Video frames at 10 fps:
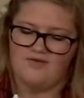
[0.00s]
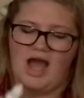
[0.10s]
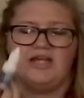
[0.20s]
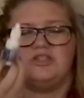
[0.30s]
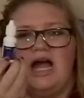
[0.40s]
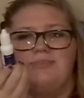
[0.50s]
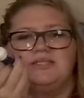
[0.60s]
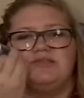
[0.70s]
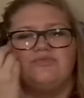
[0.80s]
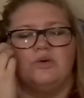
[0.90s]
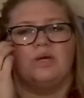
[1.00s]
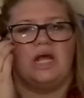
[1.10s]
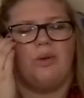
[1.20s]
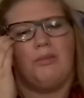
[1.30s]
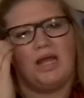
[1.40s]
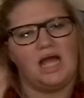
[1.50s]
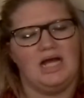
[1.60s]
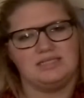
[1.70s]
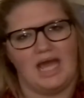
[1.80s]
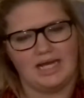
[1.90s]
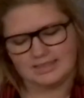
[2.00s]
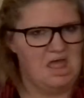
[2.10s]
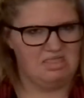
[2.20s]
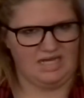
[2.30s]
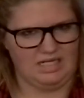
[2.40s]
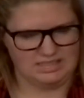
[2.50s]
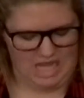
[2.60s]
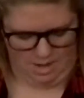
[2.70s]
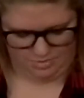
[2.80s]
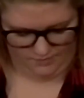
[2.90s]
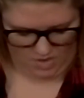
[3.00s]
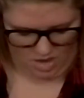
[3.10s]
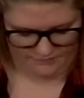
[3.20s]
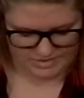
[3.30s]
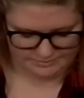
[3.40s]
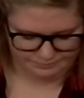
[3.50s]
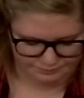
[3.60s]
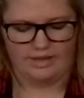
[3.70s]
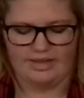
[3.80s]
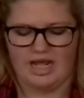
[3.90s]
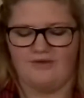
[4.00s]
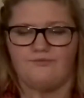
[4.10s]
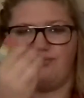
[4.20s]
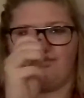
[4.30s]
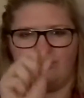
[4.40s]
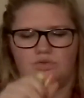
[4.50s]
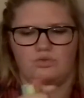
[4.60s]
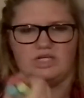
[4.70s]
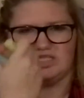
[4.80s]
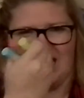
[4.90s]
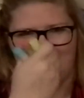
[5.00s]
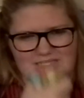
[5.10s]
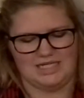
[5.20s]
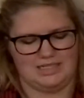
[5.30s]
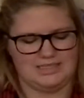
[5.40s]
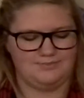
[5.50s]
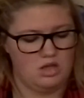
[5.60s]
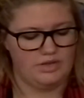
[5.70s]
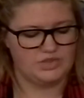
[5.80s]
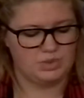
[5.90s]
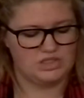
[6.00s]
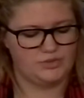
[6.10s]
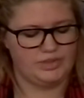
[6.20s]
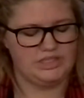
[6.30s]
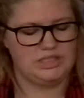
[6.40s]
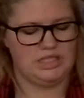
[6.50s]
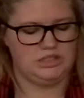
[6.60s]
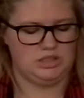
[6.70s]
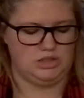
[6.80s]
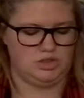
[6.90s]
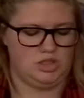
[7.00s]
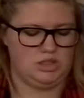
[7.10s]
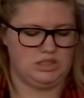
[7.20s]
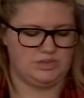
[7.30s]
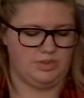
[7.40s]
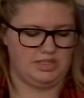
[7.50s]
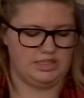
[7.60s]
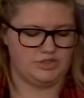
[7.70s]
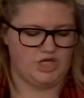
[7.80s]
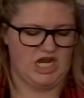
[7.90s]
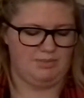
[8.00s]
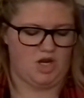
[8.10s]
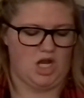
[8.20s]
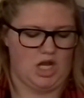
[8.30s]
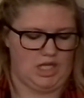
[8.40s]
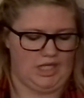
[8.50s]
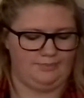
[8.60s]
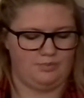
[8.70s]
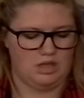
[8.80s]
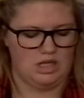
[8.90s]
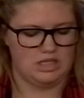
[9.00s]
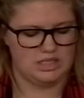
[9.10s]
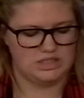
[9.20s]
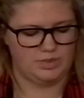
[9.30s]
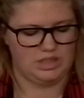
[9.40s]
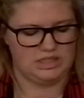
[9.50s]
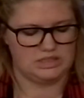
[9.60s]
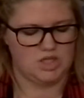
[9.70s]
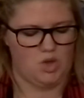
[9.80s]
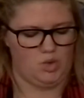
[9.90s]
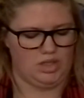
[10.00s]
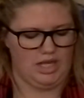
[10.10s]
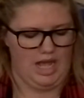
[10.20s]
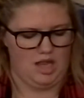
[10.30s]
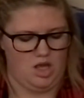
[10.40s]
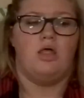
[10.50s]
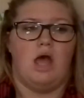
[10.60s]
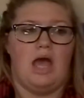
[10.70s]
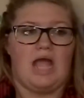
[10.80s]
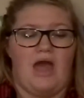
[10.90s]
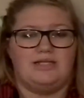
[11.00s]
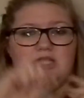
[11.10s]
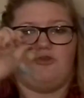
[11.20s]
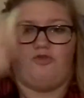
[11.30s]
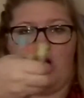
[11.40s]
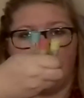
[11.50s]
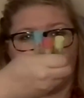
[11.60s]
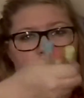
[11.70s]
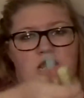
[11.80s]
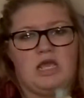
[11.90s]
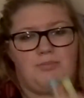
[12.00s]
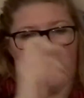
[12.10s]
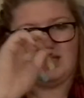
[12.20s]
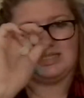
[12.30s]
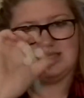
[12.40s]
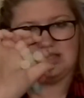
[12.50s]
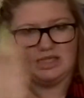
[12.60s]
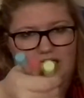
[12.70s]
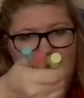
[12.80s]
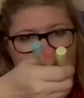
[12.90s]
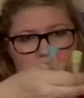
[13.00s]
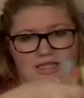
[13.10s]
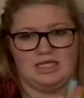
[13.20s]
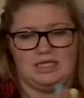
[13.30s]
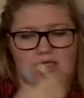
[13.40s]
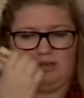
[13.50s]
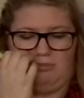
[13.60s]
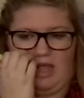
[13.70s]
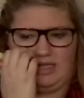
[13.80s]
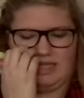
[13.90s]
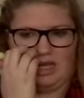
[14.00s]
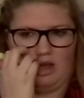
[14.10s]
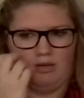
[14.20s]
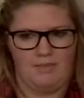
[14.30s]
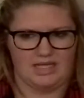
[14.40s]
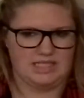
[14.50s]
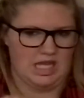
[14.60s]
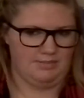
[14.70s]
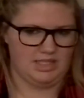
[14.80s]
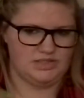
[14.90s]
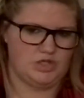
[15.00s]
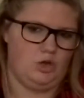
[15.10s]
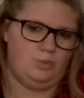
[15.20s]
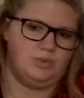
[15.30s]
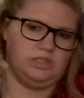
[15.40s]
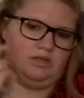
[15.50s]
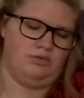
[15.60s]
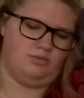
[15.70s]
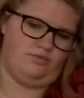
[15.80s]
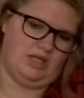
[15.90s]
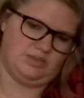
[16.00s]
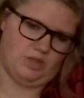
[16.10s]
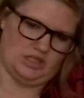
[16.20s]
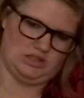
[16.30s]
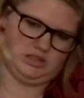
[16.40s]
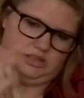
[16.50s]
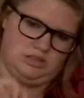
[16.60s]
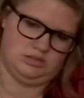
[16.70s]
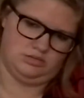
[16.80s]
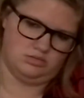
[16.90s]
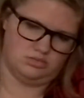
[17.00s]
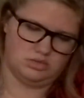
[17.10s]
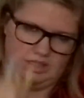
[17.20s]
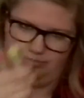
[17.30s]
eye drops from when I wear my contacts. That doesn't happen very often. And then I have three chapsticks. This one is green tea and ginger. This one is cranberry honey. And this one is coconut aloe. I got this at the farmer's market by this lady that makes like makes handmade soaps and face washes and lip